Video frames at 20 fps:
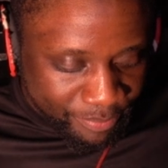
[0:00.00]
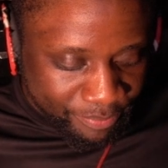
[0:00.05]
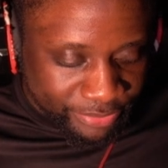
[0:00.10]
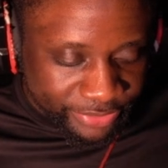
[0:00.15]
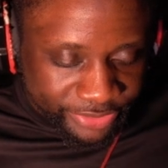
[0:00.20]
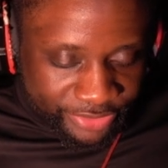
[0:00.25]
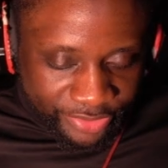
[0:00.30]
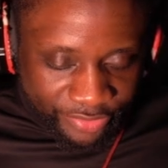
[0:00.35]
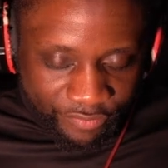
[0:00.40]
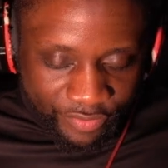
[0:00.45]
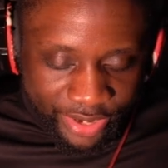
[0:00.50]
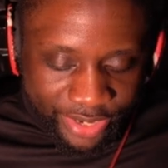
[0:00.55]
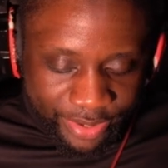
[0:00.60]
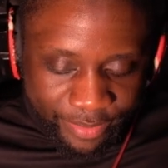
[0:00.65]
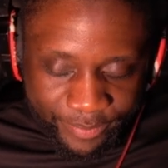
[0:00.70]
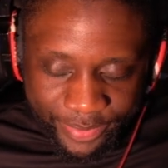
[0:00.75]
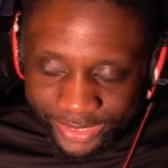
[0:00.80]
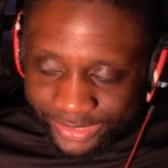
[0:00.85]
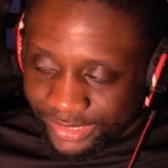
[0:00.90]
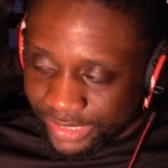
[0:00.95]
puts a random
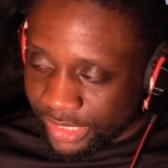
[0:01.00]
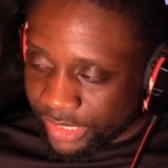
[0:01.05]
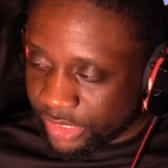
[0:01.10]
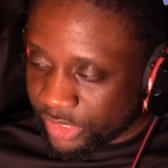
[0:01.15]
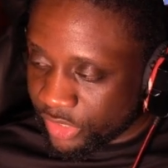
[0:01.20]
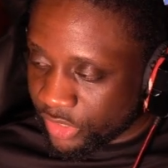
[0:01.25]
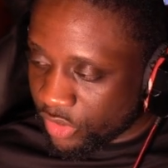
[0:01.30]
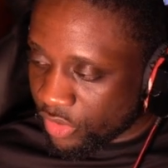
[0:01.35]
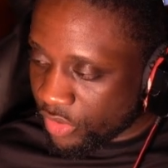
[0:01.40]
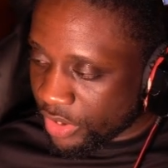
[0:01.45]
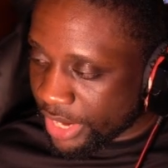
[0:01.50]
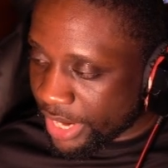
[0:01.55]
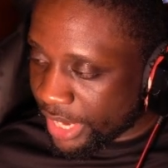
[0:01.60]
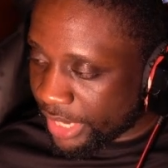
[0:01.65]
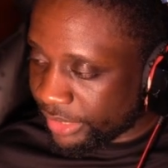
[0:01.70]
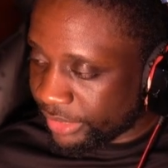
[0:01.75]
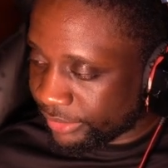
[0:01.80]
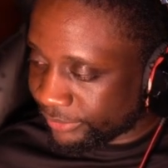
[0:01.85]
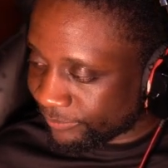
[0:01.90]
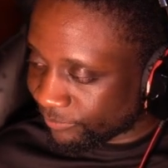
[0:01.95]
basic into your hand.